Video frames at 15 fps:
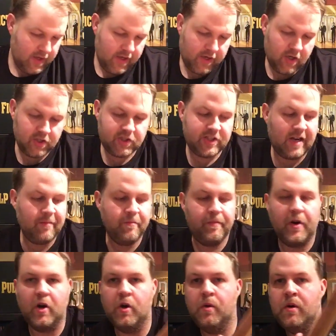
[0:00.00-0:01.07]
you got
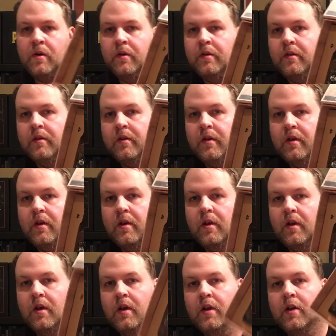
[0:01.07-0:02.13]
shampoo,
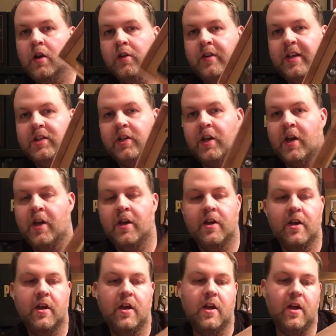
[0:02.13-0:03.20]
conditioner,
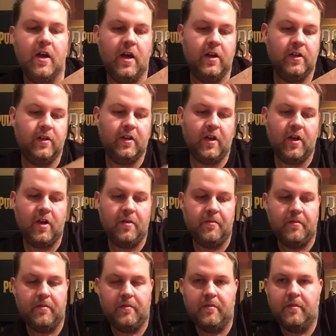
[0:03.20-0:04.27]
and
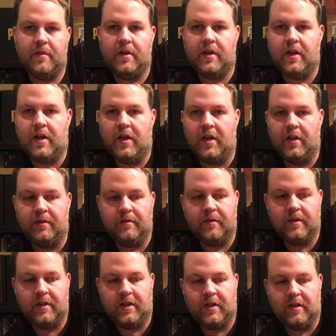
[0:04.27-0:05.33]
um, a,
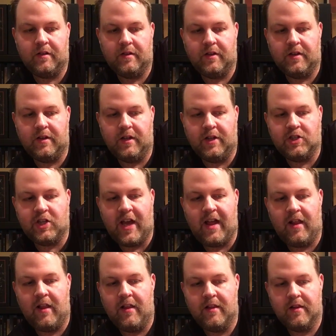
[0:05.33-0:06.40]
a
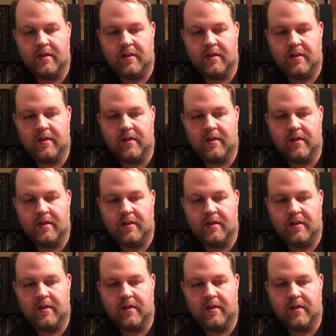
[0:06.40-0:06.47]
gel.